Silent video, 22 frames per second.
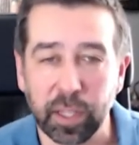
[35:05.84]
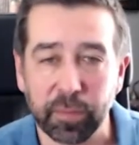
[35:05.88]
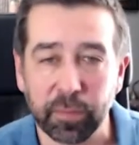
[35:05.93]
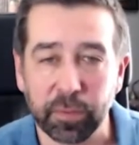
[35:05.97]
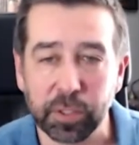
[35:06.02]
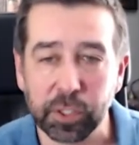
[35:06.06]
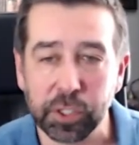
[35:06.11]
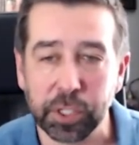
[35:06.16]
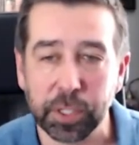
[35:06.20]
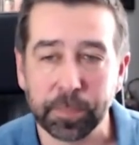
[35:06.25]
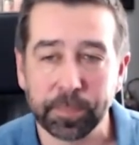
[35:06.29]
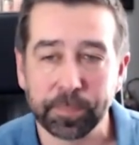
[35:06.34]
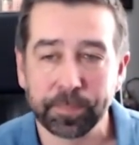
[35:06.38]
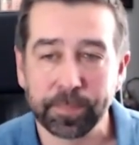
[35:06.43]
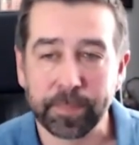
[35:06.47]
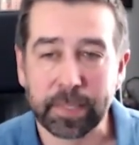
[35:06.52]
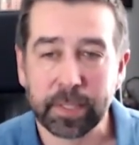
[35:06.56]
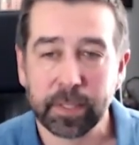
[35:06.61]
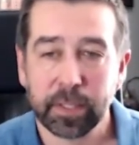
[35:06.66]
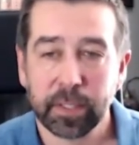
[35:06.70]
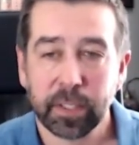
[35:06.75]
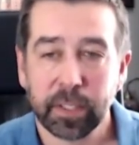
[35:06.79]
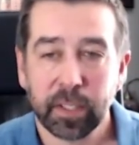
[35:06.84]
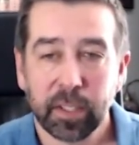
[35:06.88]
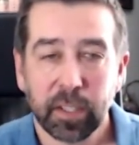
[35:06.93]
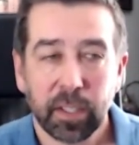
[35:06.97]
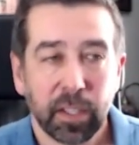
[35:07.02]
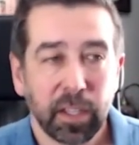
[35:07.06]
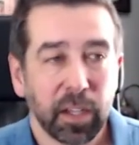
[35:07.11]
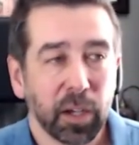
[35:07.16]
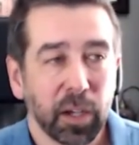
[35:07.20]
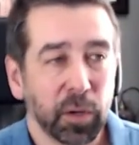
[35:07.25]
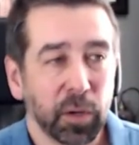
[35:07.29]
leverage it.
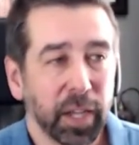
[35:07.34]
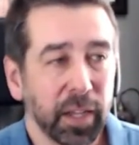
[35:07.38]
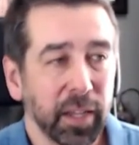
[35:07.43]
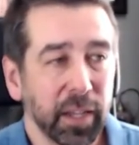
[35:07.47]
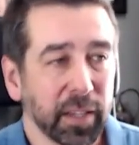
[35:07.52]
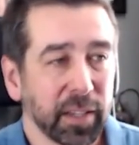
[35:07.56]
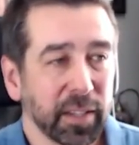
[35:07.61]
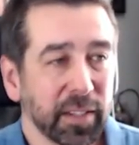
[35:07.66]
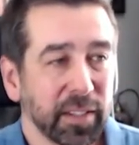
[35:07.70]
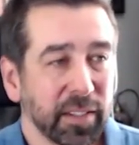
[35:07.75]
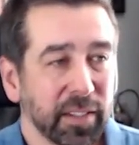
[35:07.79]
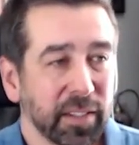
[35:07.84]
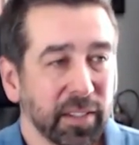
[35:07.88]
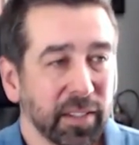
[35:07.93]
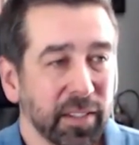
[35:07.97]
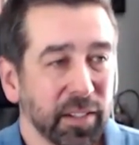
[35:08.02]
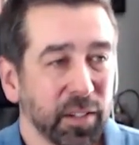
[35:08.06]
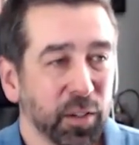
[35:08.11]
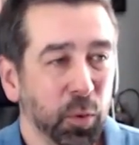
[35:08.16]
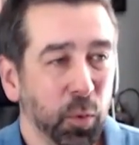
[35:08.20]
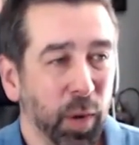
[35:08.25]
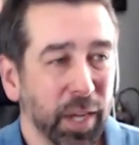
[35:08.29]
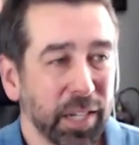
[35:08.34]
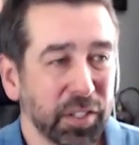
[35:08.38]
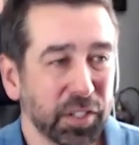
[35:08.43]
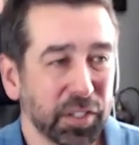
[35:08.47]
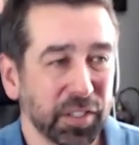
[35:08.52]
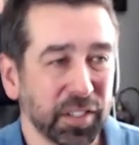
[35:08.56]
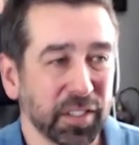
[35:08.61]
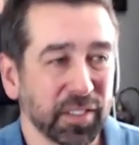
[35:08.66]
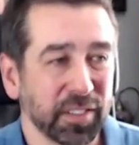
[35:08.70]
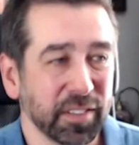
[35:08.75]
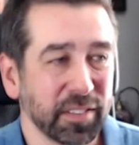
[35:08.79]
Okay,
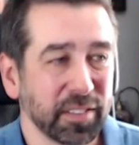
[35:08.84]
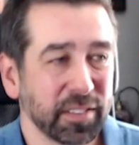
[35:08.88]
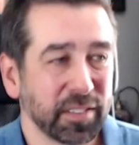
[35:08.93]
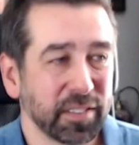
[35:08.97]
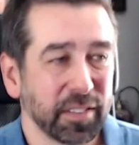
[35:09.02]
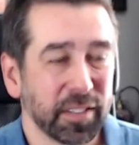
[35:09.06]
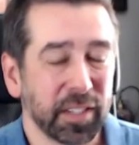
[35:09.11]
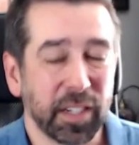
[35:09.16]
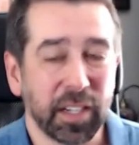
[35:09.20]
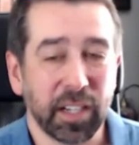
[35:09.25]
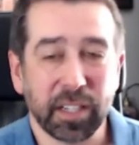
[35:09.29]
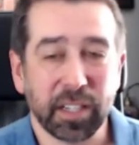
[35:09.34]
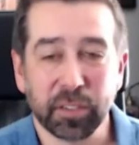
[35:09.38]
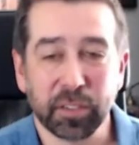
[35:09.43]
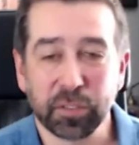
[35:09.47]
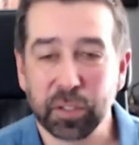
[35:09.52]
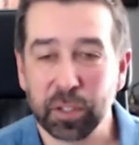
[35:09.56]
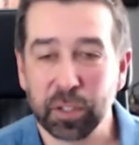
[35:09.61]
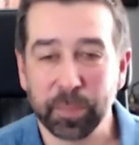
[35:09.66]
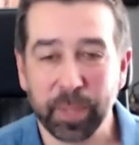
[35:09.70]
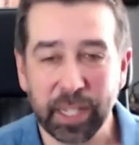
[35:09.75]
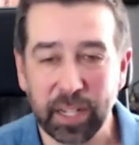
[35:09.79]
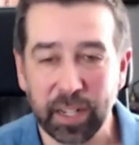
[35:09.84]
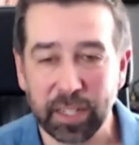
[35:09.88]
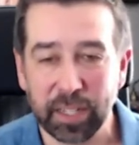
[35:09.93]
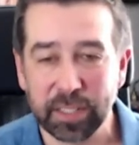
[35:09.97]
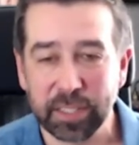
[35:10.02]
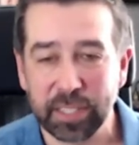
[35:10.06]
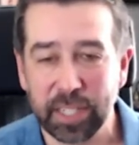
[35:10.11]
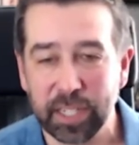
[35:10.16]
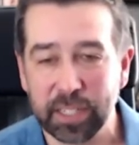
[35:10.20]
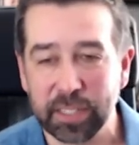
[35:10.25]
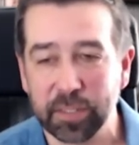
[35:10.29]
questions. Here's all my
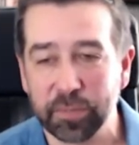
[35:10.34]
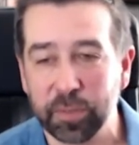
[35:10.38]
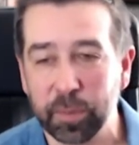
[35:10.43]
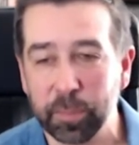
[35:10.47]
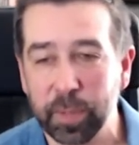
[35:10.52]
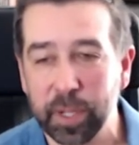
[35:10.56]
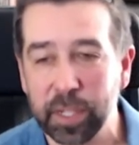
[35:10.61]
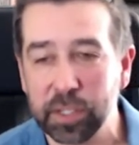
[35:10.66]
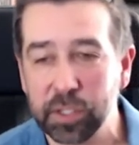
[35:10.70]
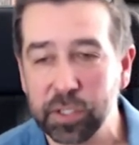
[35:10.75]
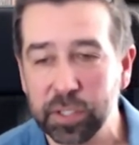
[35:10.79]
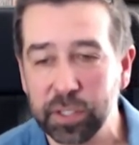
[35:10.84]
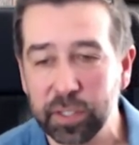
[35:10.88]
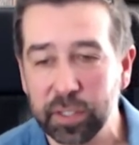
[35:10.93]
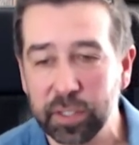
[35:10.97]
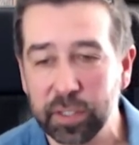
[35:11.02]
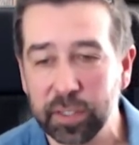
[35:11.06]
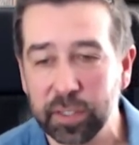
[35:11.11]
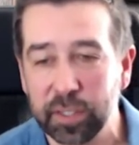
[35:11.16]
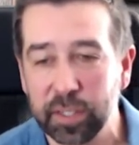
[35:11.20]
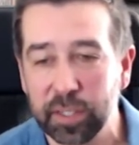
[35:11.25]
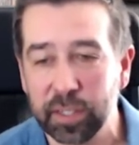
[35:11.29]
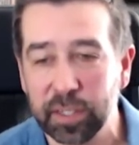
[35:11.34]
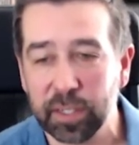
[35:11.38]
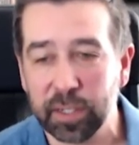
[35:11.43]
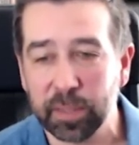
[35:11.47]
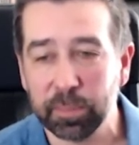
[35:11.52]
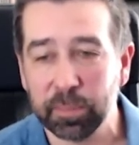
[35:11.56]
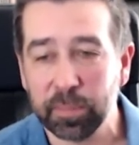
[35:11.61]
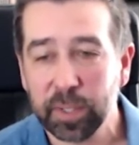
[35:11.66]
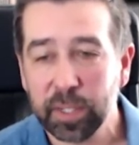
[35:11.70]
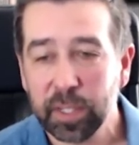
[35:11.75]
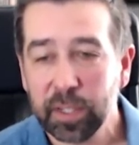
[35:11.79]
contact information.
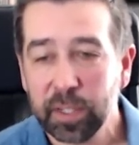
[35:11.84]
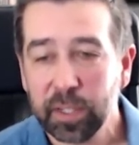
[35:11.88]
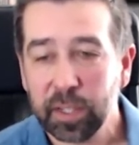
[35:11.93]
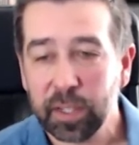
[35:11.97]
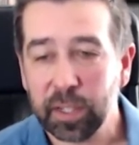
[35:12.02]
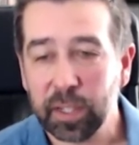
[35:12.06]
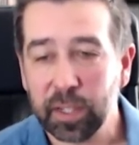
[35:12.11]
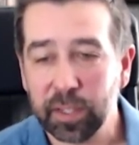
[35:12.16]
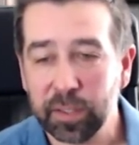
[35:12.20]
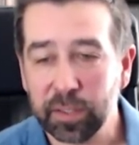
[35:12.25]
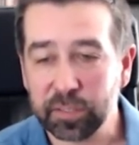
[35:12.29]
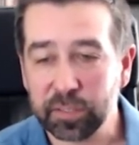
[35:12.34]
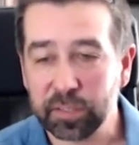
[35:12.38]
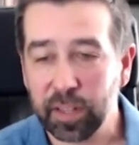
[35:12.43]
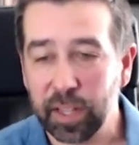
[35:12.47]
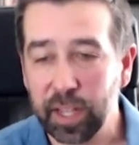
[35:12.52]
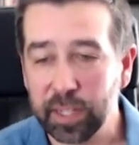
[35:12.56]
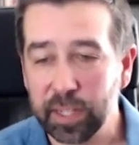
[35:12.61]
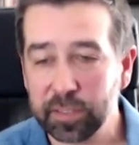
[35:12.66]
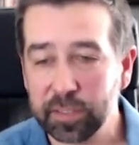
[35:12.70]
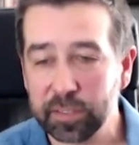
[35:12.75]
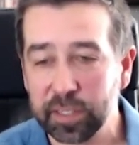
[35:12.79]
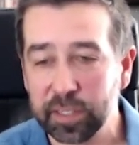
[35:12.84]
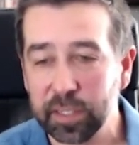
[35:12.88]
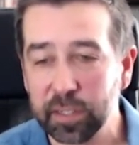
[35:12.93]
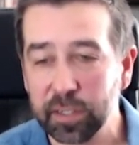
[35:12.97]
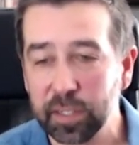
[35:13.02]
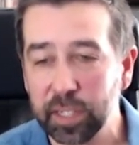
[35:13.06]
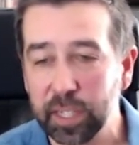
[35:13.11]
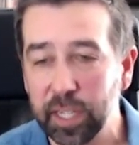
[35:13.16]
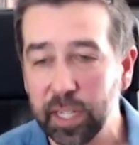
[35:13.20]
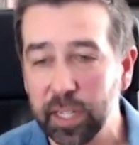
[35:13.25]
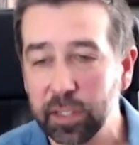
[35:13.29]
The slides
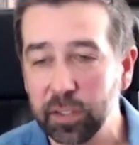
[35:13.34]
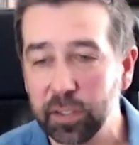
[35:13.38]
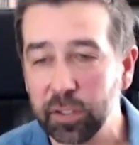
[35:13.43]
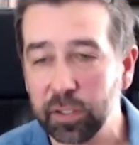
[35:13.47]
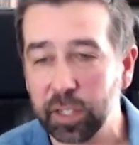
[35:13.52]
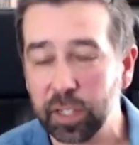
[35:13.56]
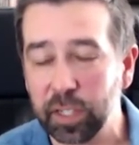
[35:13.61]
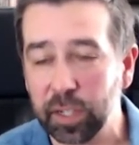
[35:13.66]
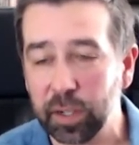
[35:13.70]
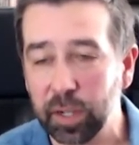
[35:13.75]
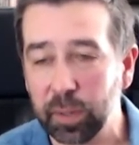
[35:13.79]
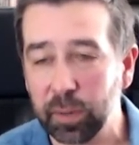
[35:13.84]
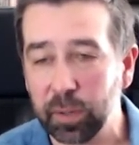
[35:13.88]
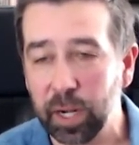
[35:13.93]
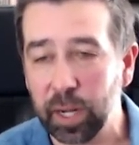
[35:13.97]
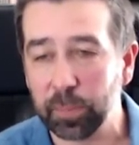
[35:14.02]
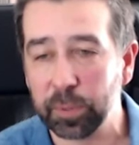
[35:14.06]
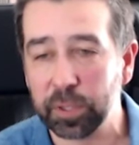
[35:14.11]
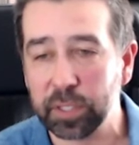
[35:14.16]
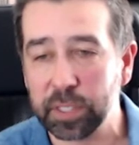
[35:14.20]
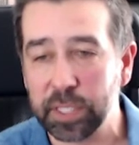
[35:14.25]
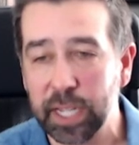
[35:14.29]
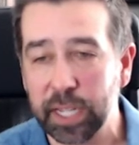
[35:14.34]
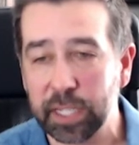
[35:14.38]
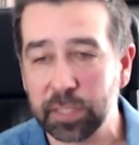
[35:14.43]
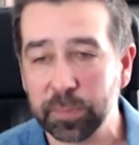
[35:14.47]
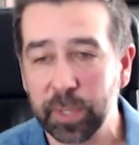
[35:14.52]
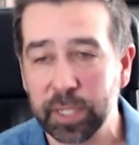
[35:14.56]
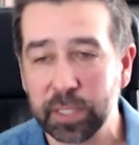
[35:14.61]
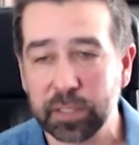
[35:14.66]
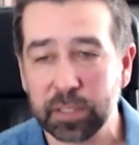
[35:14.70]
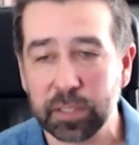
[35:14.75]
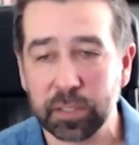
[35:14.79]
there, again, you can grab it, the text
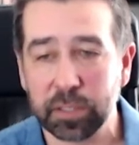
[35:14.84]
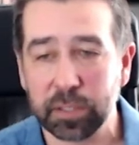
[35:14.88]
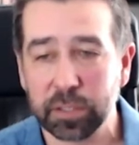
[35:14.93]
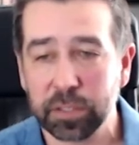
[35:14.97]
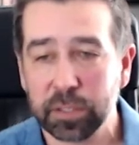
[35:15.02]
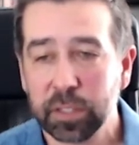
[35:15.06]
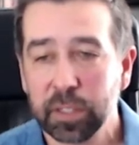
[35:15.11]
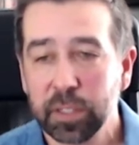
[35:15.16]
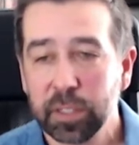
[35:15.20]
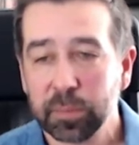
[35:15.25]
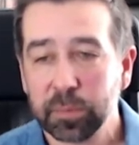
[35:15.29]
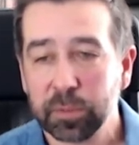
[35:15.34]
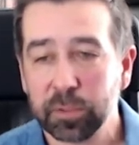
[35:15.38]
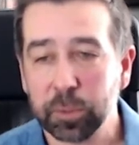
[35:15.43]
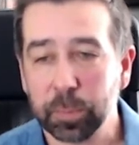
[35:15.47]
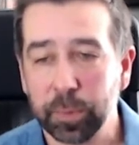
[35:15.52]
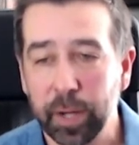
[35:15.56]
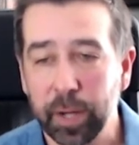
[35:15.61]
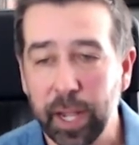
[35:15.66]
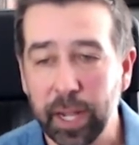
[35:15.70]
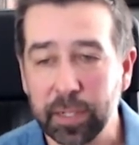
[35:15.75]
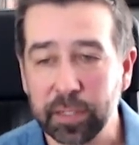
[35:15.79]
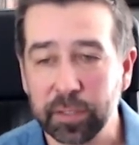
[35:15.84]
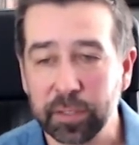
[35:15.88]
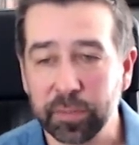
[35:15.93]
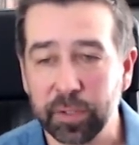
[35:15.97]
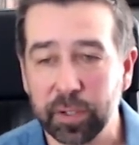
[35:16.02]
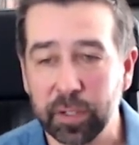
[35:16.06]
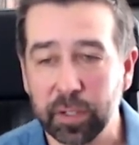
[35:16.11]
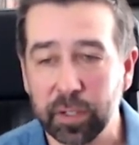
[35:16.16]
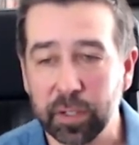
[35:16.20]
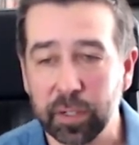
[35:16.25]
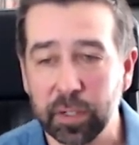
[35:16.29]
message. Super active
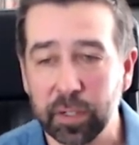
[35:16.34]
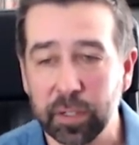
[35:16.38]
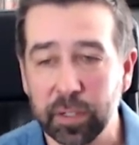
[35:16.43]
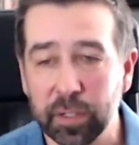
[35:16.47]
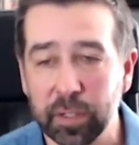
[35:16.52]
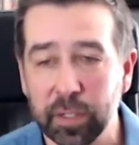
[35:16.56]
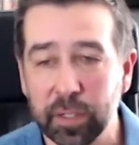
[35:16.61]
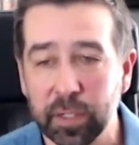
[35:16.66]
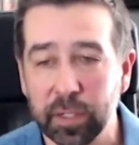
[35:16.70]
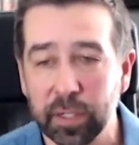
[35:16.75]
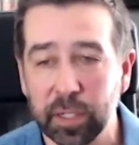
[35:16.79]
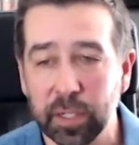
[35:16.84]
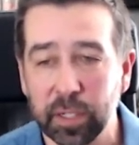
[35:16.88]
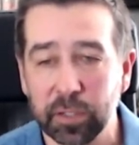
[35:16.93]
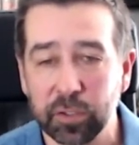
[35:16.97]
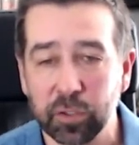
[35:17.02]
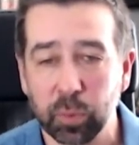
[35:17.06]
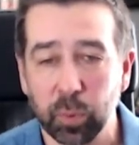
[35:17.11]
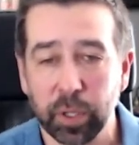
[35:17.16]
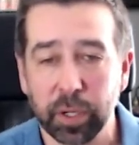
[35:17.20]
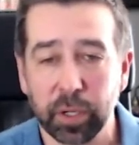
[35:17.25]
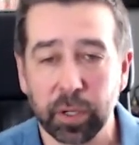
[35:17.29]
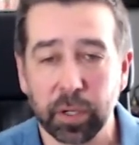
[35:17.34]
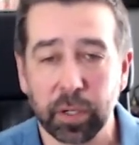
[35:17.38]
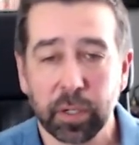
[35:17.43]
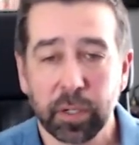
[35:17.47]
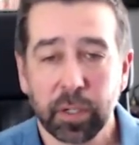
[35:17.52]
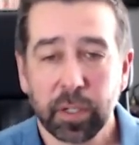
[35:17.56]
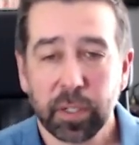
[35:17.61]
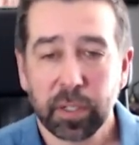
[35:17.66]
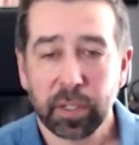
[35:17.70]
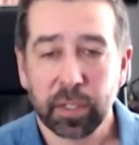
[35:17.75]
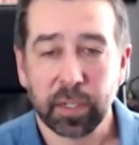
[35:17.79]
on
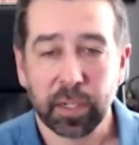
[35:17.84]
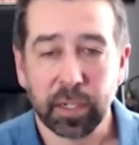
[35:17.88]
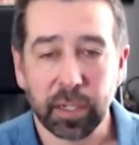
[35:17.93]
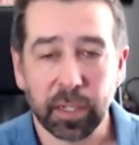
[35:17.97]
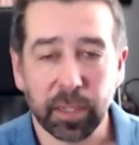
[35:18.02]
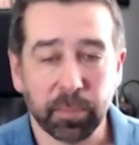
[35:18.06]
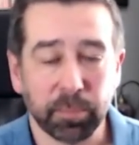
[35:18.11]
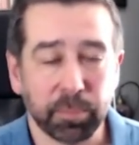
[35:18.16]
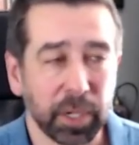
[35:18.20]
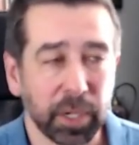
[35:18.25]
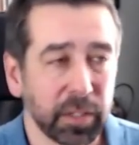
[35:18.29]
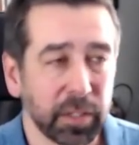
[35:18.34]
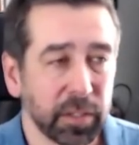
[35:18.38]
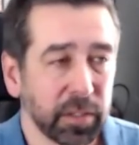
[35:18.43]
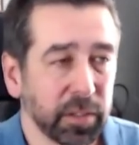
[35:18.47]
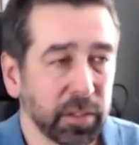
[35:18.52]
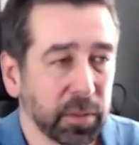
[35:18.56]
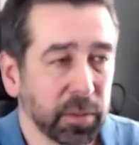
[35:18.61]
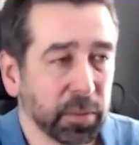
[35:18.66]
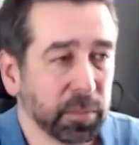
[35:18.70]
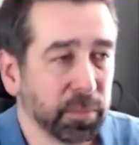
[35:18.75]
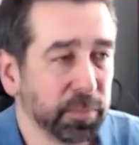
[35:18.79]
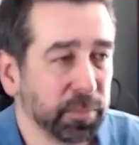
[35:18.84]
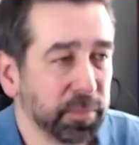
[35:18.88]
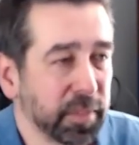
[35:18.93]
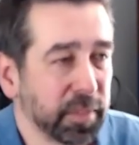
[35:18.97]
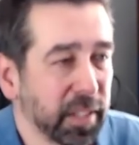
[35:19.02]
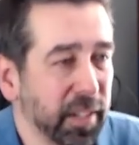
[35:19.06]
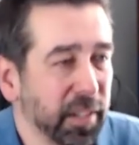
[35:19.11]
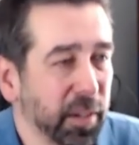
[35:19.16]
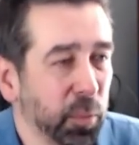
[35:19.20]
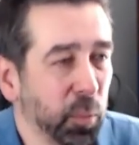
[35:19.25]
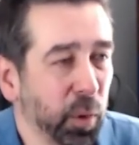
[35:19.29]
Twitter, but you're
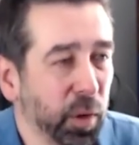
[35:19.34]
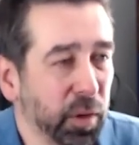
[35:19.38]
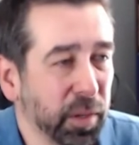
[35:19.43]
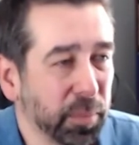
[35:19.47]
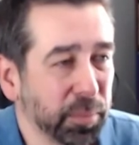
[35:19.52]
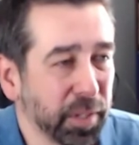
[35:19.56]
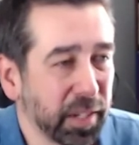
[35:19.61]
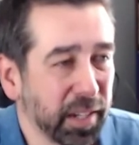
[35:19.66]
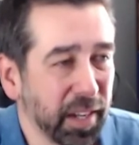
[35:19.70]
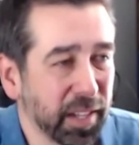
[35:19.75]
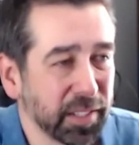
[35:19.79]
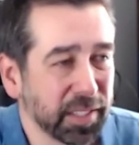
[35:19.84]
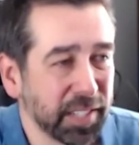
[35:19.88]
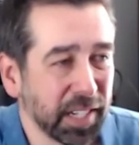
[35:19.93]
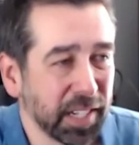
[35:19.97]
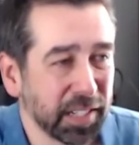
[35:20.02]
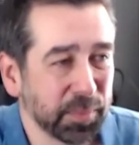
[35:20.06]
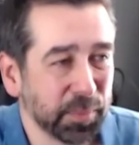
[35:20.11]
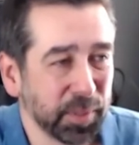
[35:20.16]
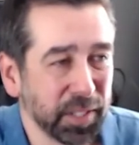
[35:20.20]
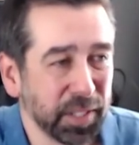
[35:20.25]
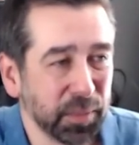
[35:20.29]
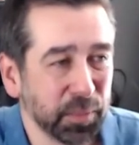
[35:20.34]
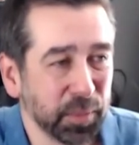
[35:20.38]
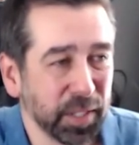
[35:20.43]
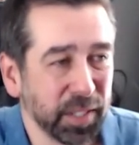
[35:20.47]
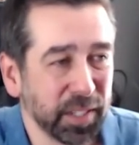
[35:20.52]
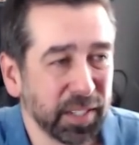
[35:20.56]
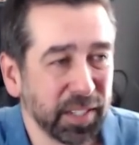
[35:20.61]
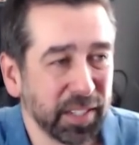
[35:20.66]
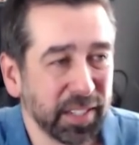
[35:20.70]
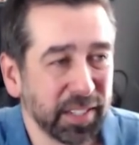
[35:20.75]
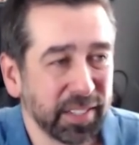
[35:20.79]
welcome to contact me any way
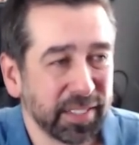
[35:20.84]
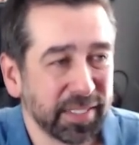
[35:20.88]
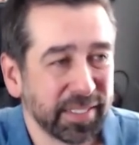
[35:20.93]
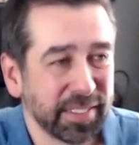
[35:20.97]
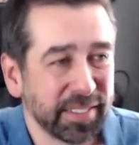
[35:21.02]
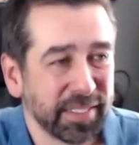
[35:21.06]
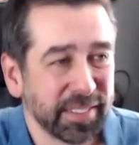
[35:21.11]
you need.